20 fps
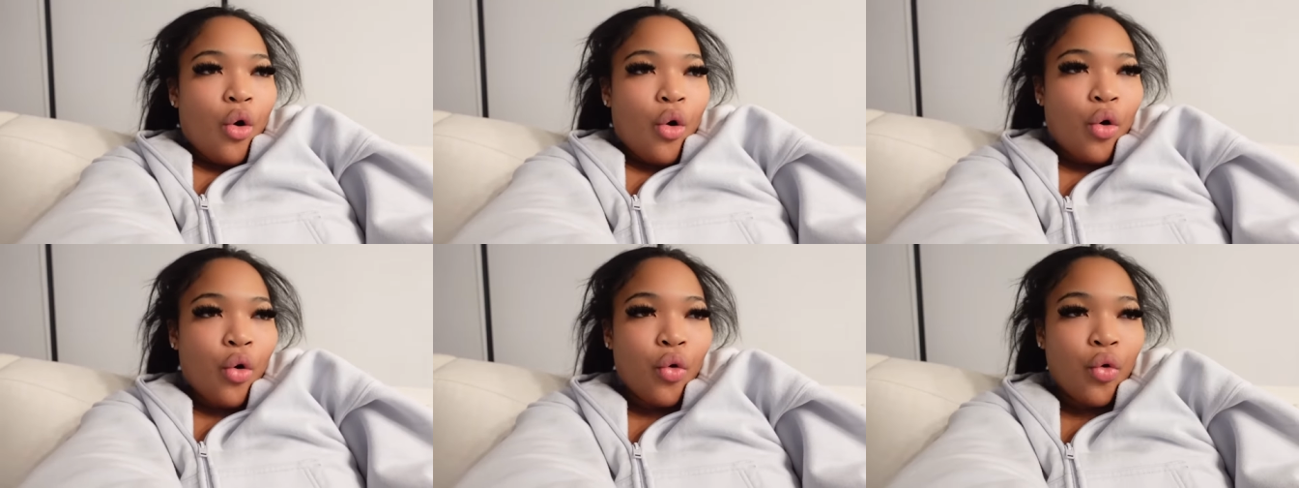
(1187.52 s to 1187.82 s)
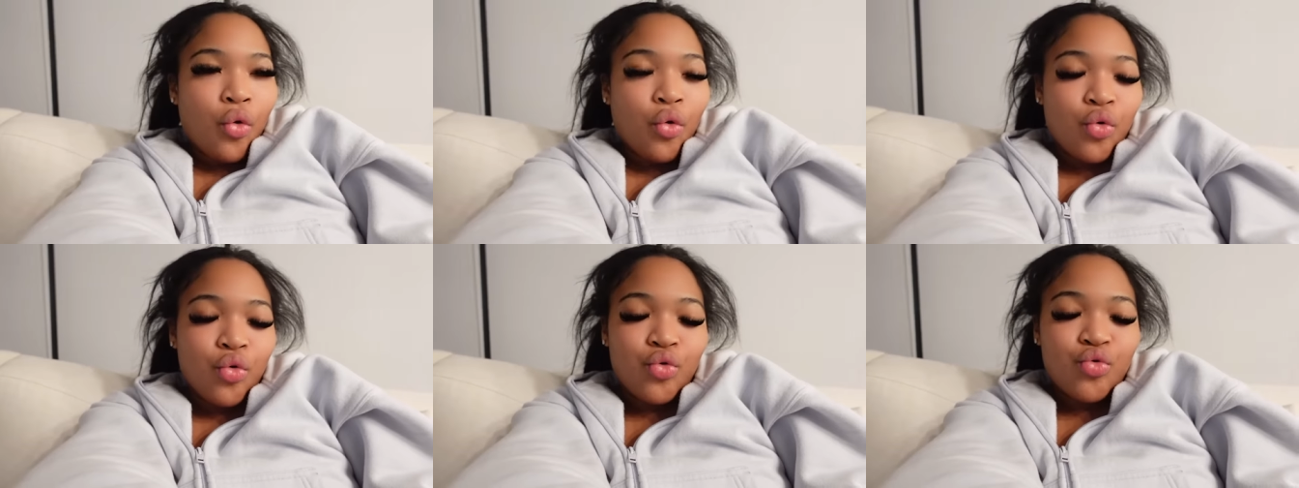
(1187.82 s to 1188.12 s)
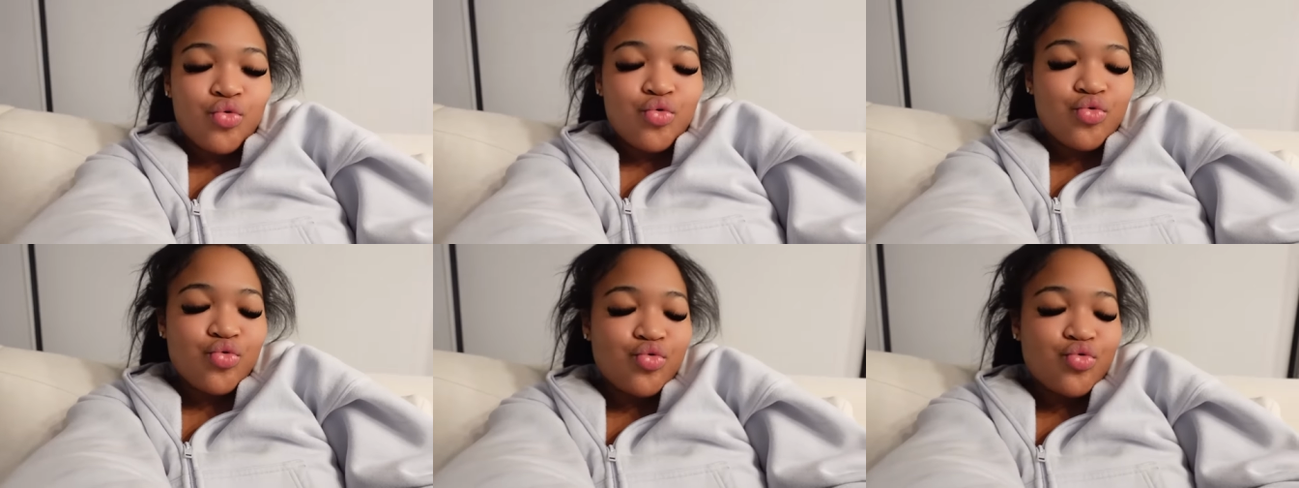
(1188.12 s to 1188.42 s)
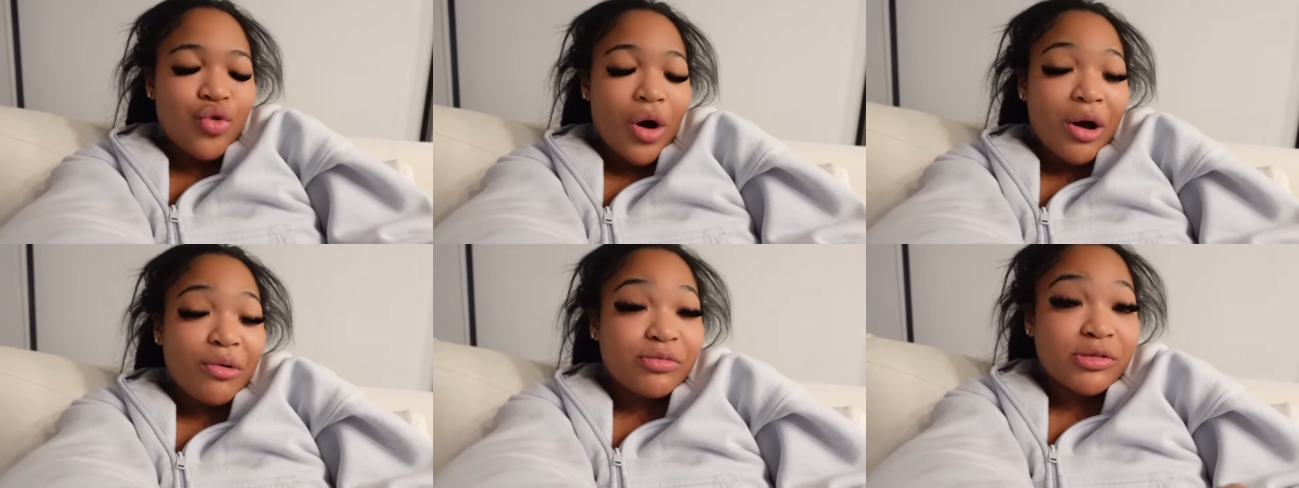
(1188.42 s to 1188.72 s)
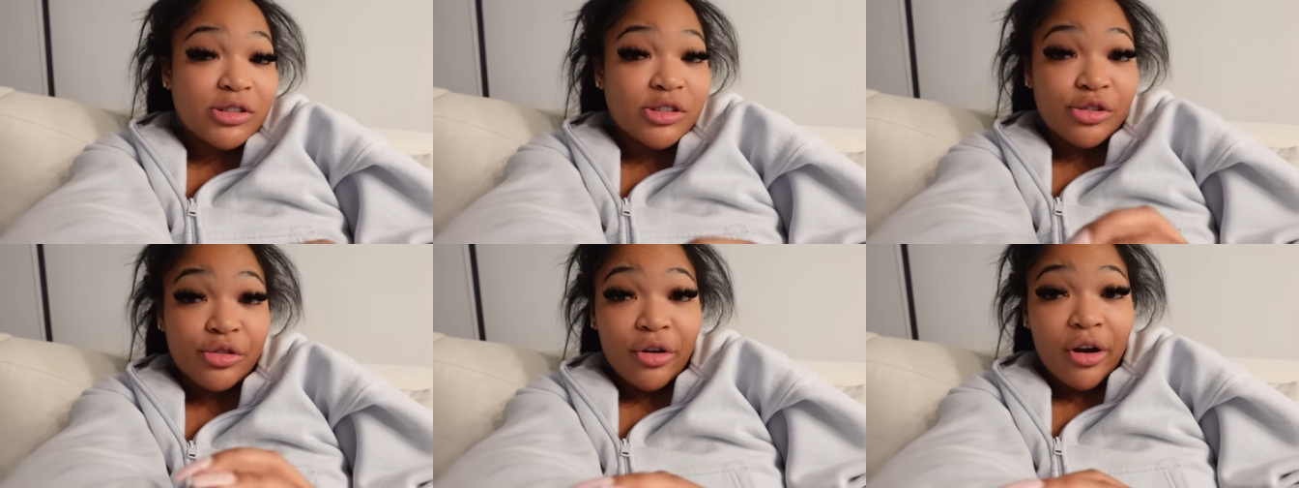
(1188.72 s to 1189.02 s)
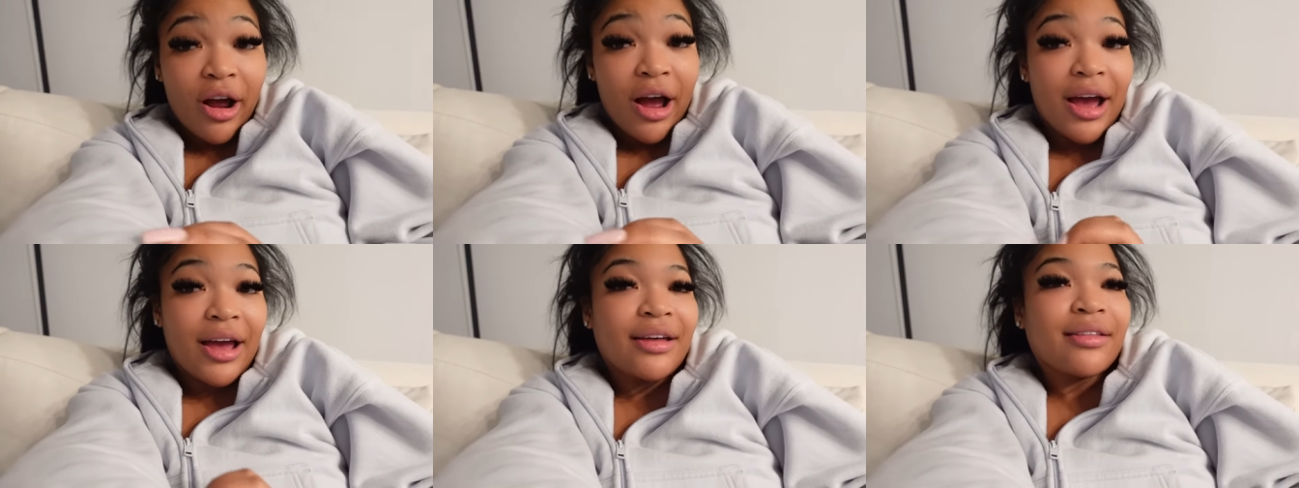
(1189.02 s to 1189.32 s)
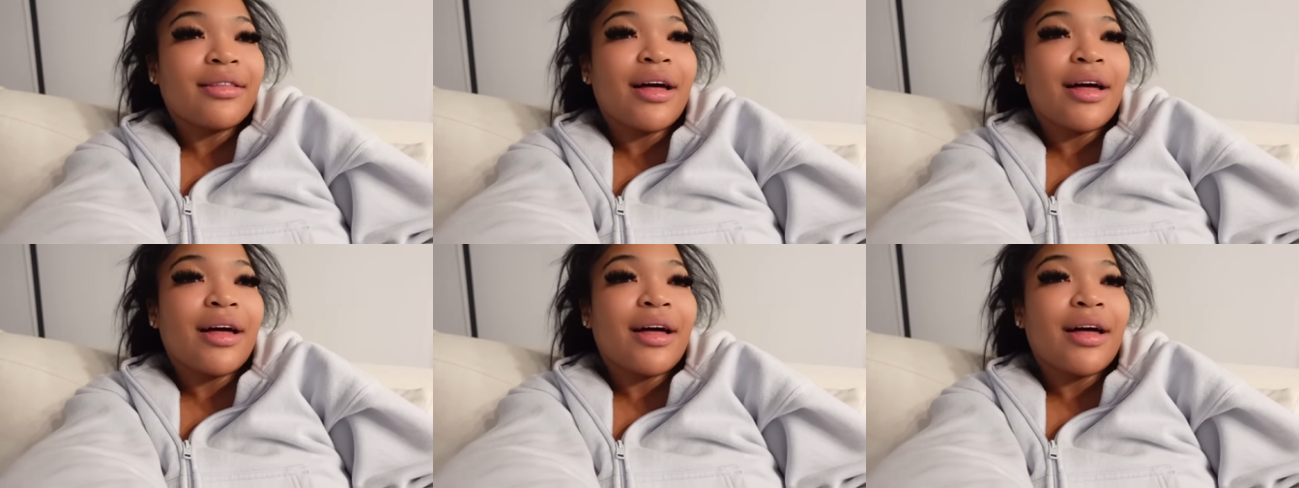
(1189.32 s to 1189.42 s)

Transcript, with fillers: I wanted to cry.